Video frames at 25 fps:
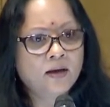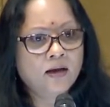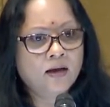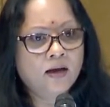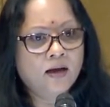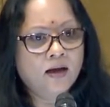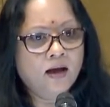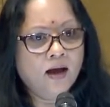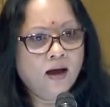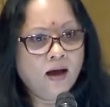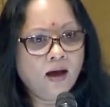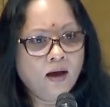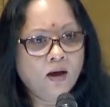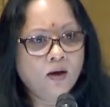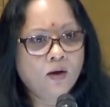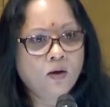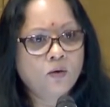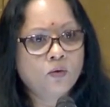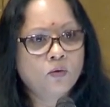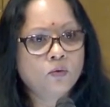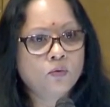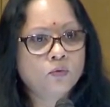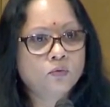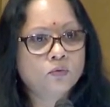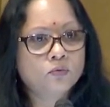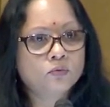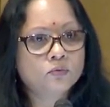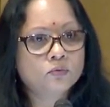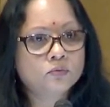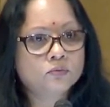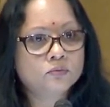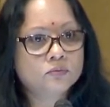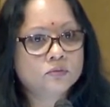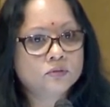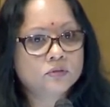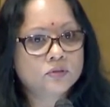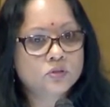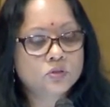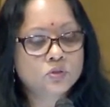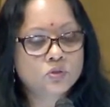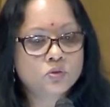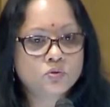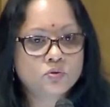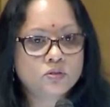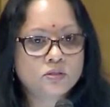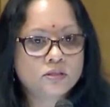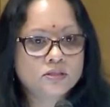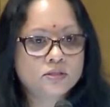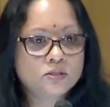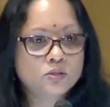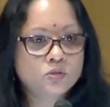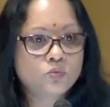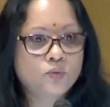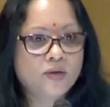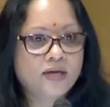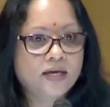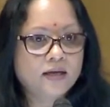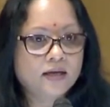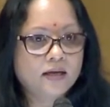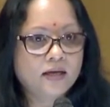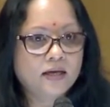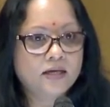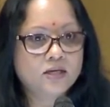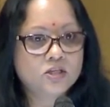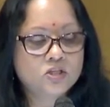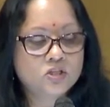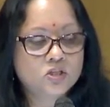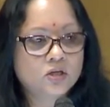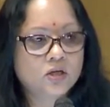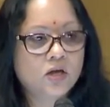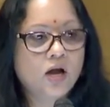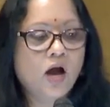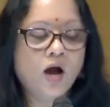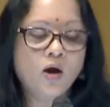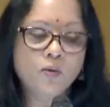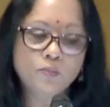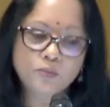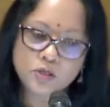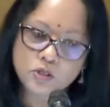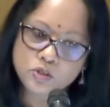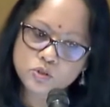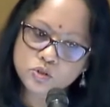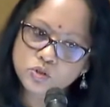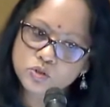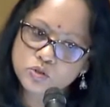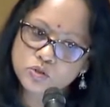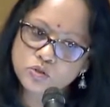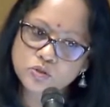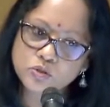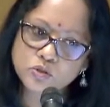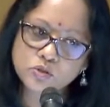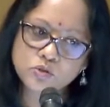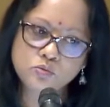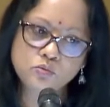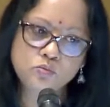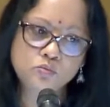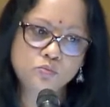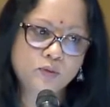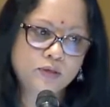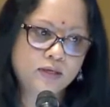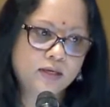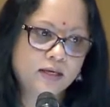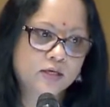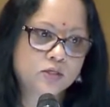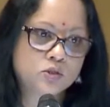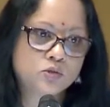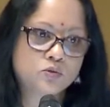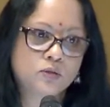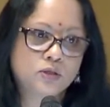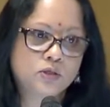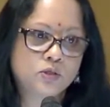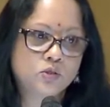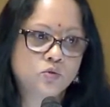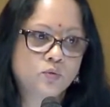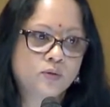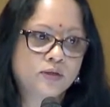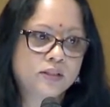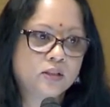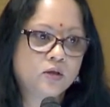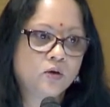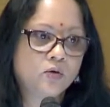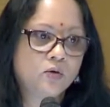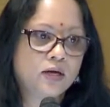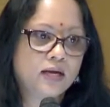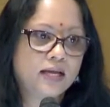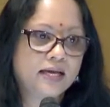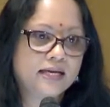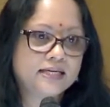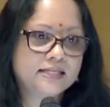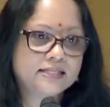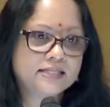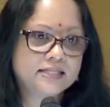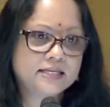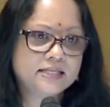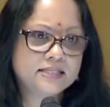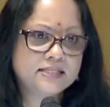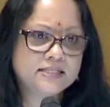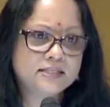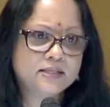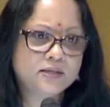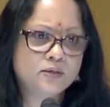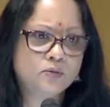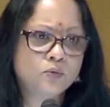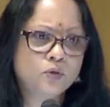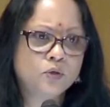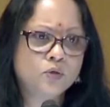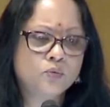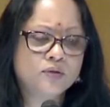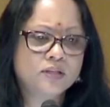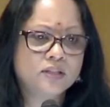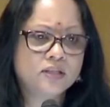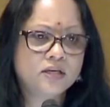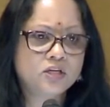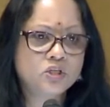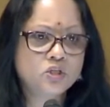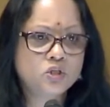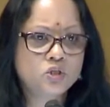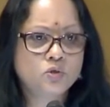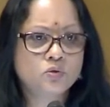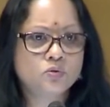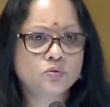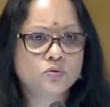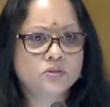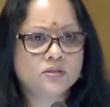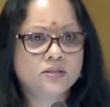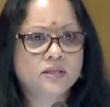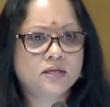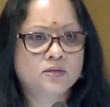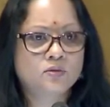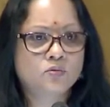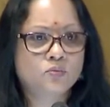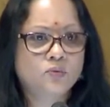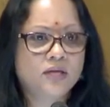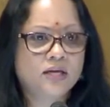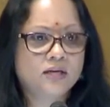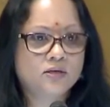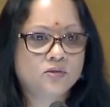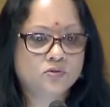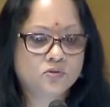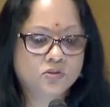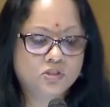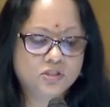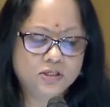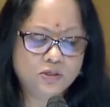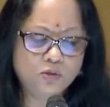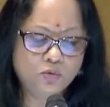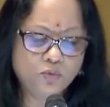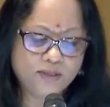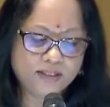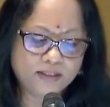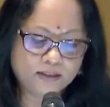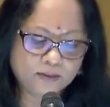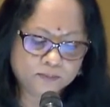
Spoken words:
how the students were engaging, how many students were actually doing the online test, and what were the issues that we had to deal with.